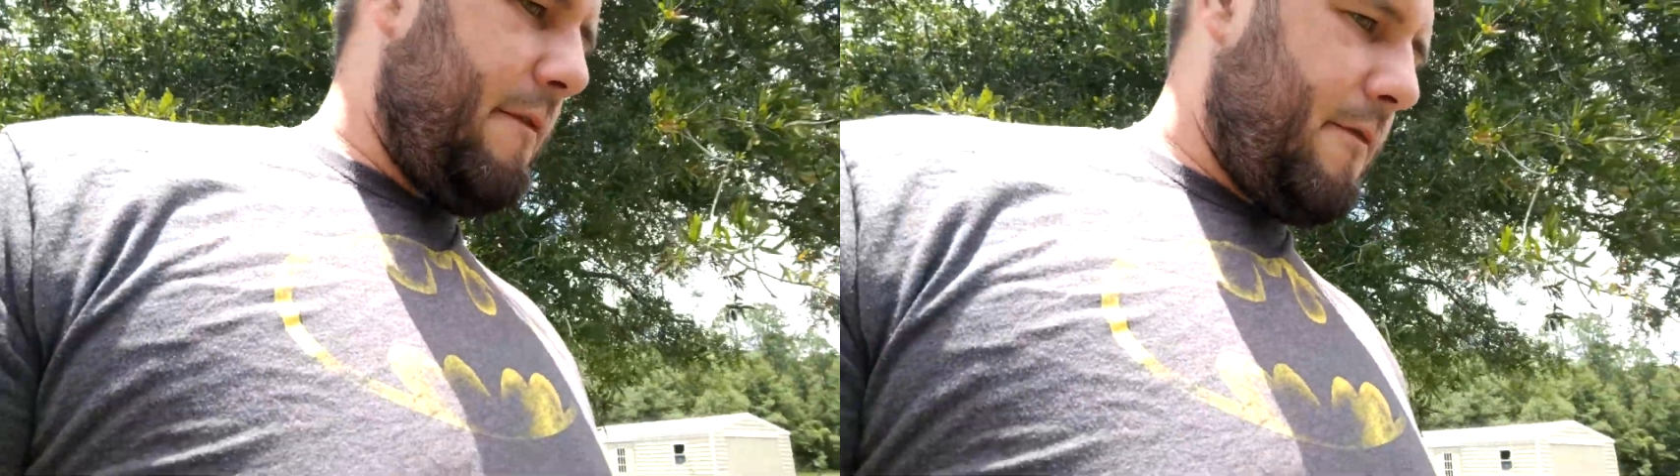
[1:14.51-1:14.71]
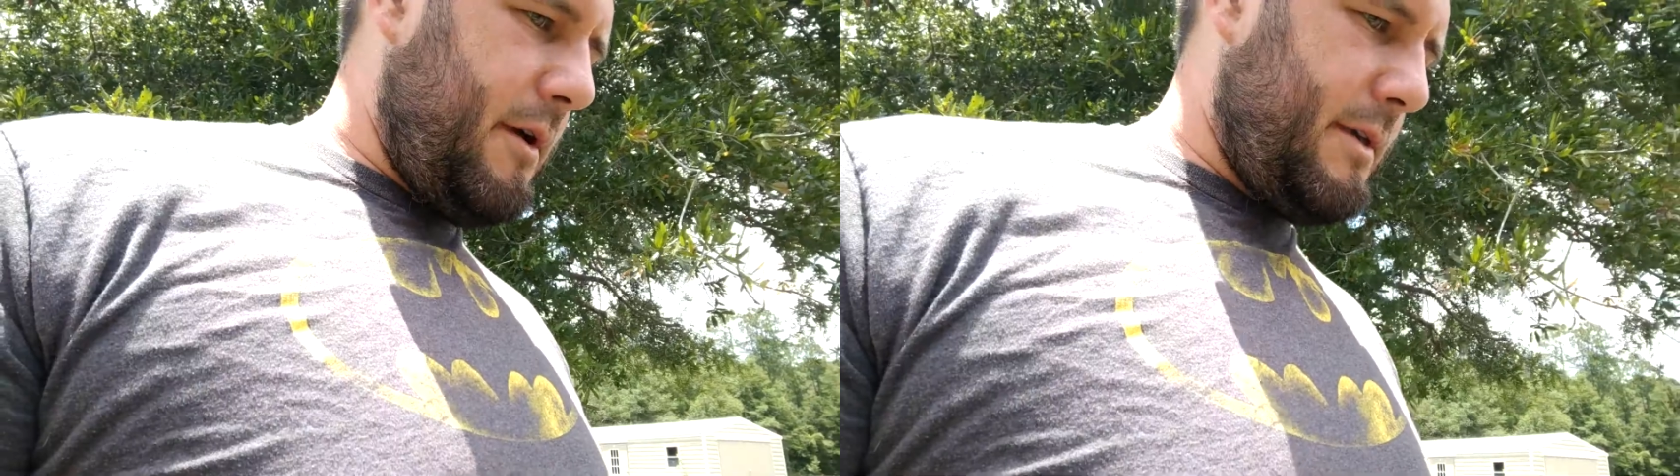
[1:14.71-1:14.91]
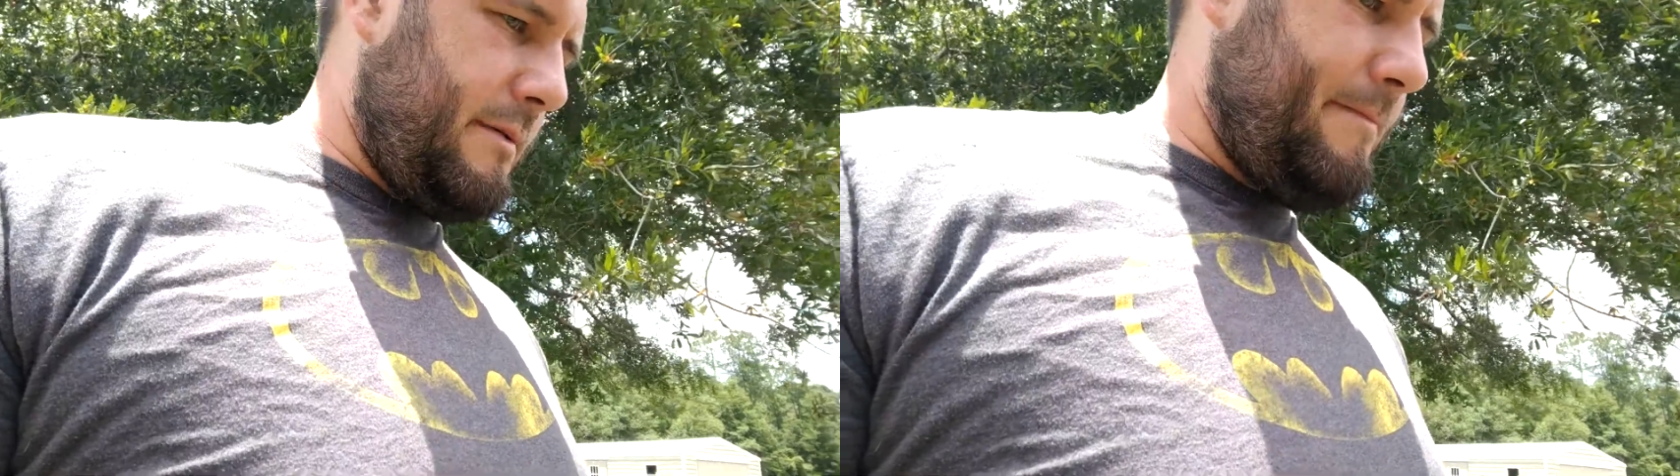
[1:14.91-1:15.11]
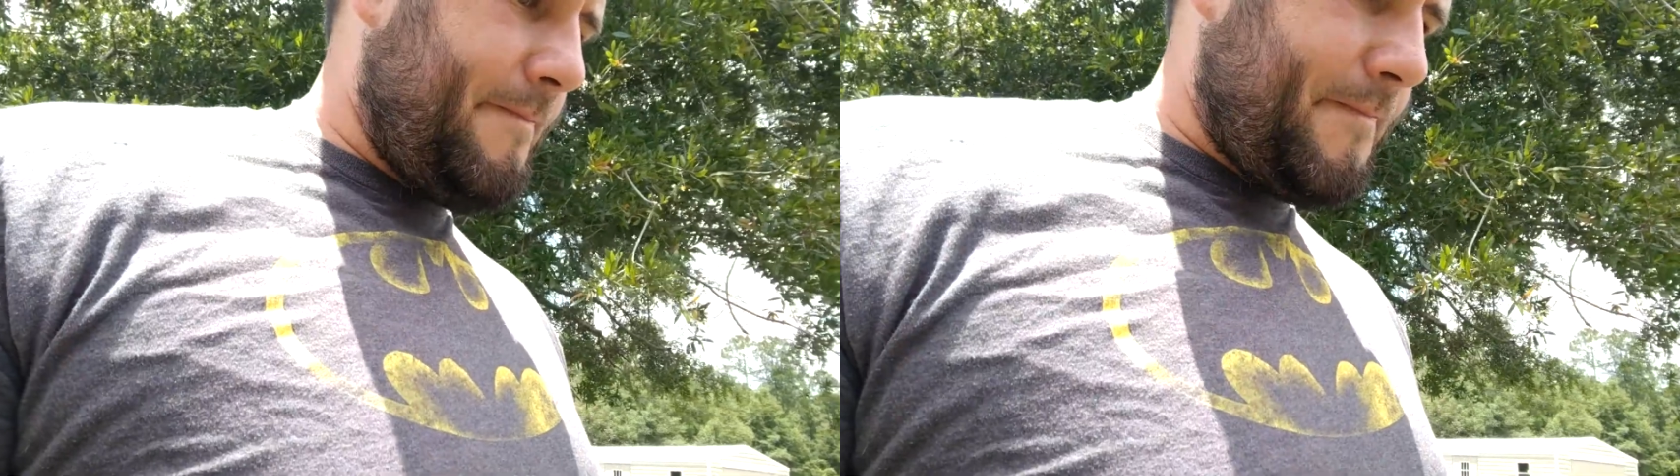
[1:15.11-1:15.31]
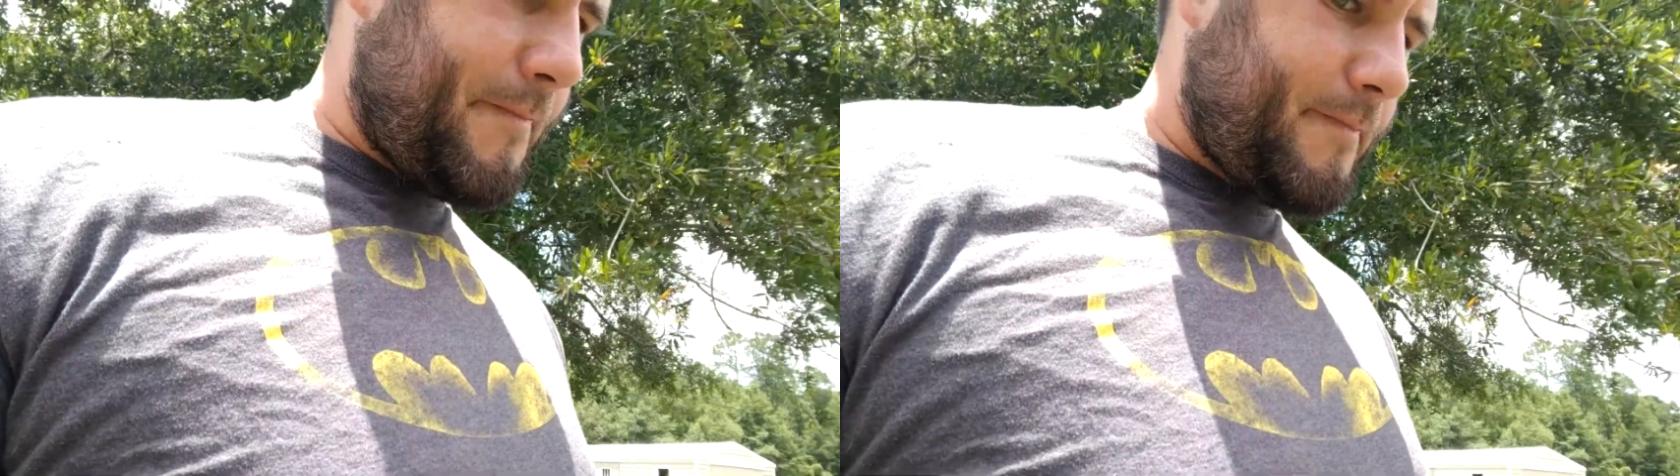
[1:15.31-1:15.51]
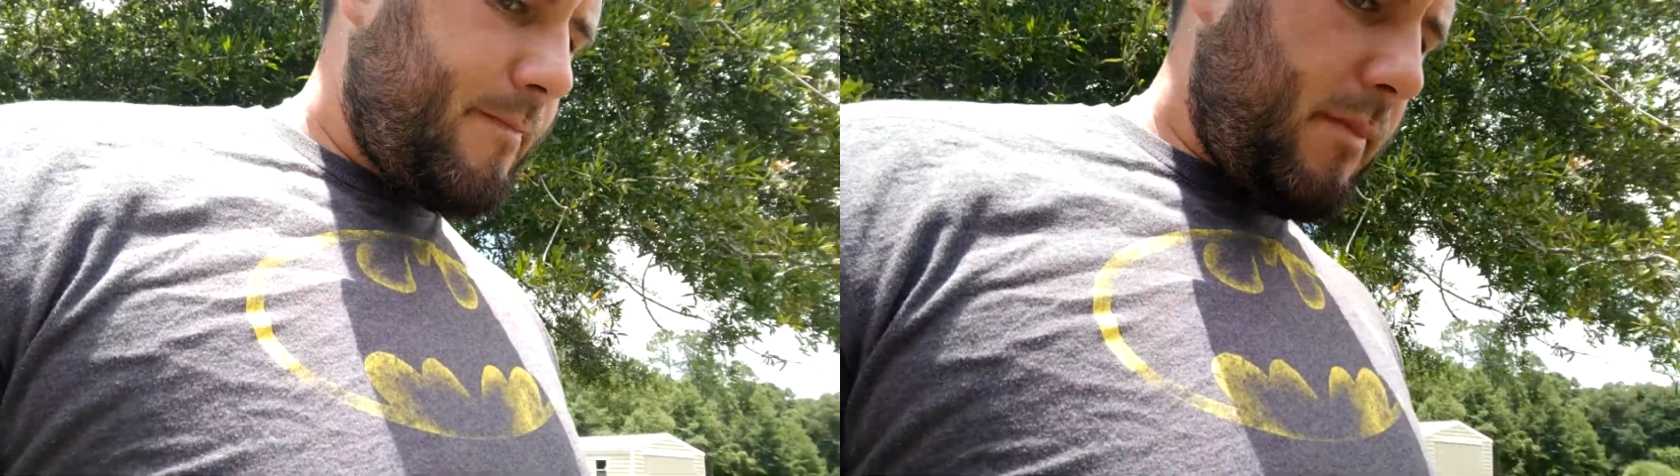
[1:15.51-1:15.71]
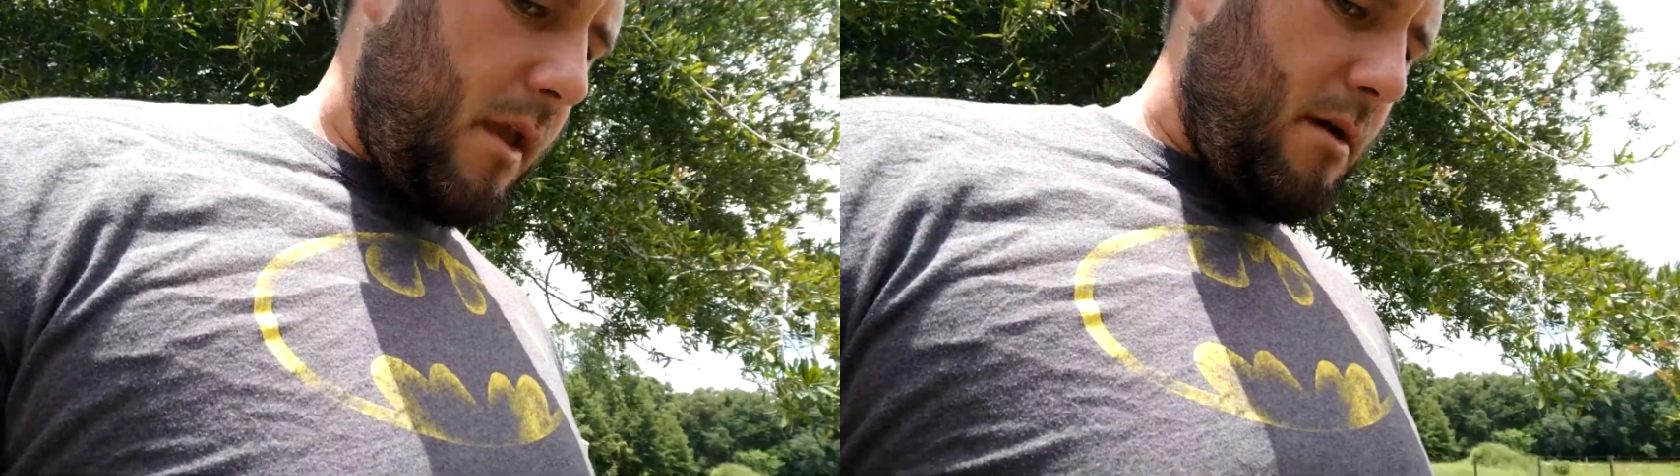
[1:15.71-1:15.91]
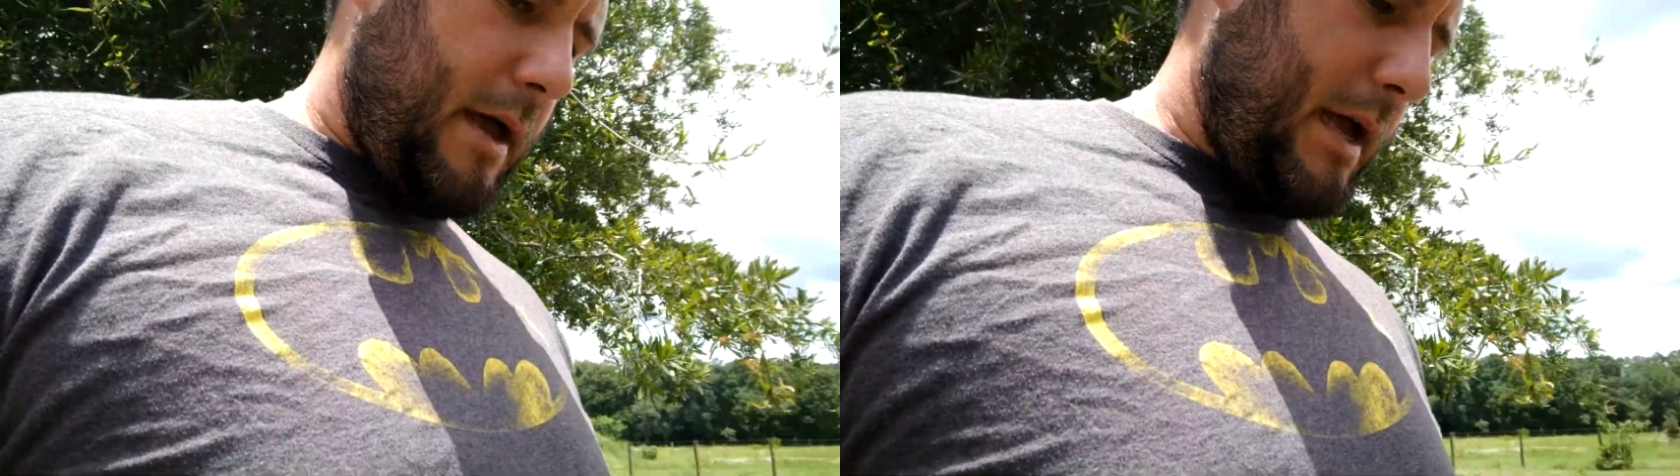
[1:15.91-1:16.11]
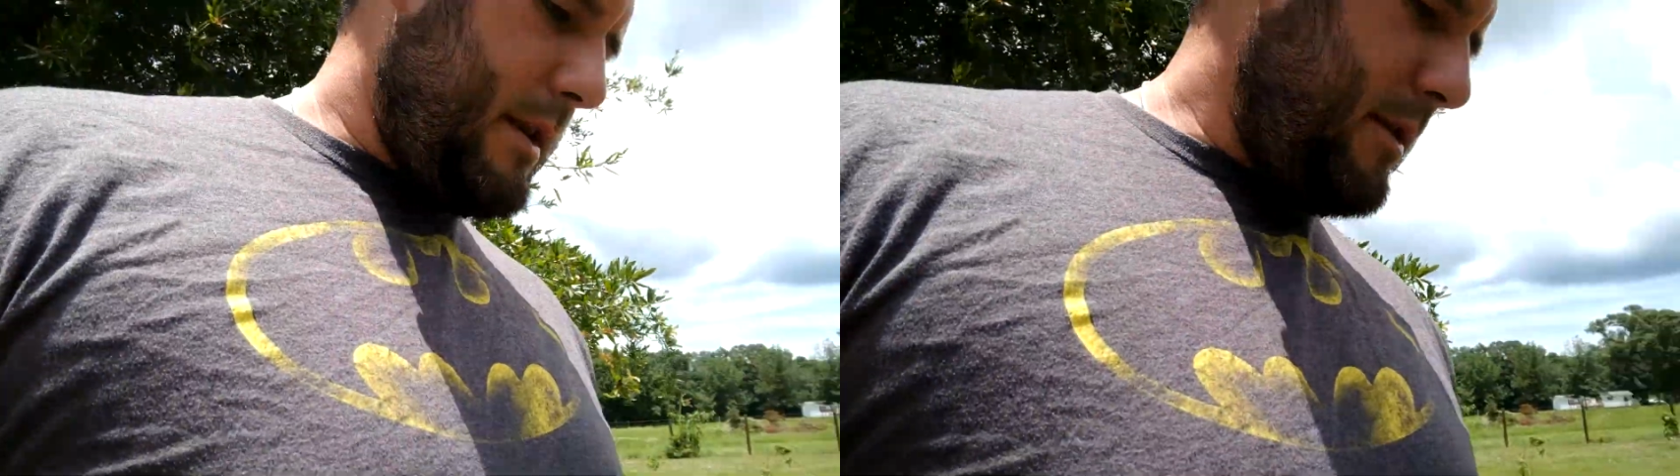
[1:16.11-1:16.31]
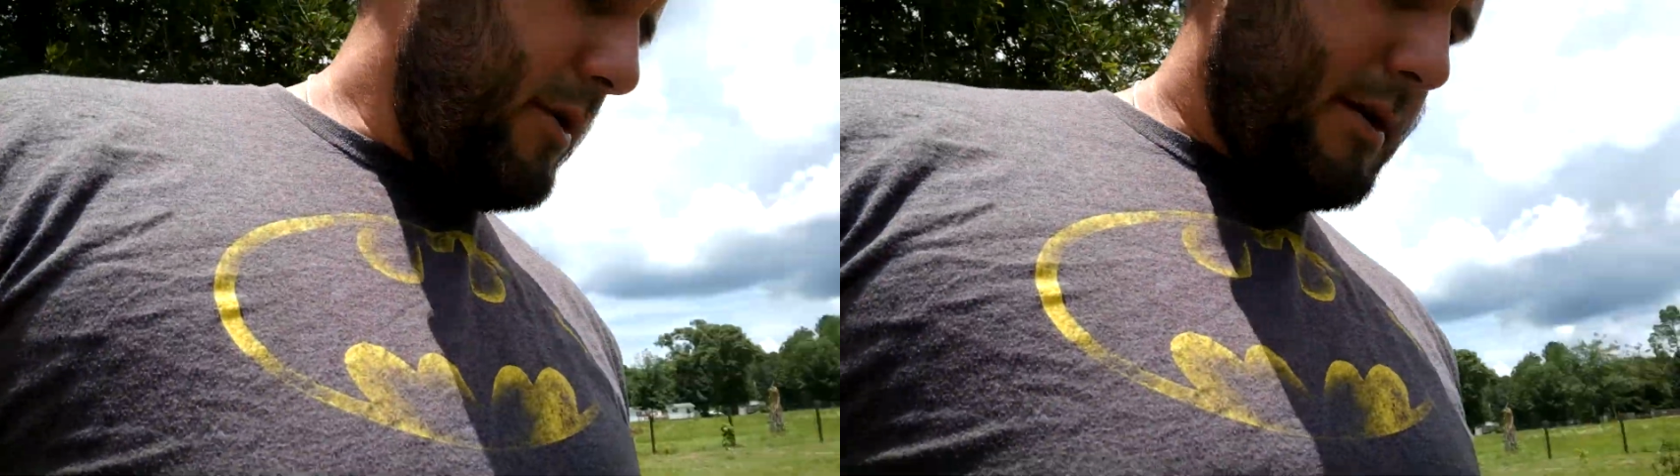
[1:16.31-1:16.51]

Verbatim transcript: freezing. And you